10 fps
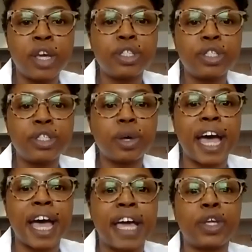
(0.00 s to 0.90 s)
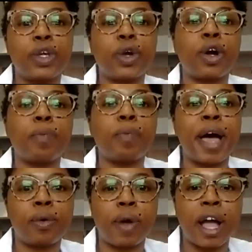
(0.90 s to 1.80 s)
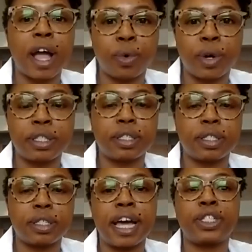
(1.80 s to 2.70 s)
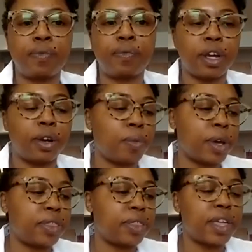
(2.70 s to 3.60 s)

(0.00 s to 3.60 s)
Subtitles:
so that your background noise does not interfere with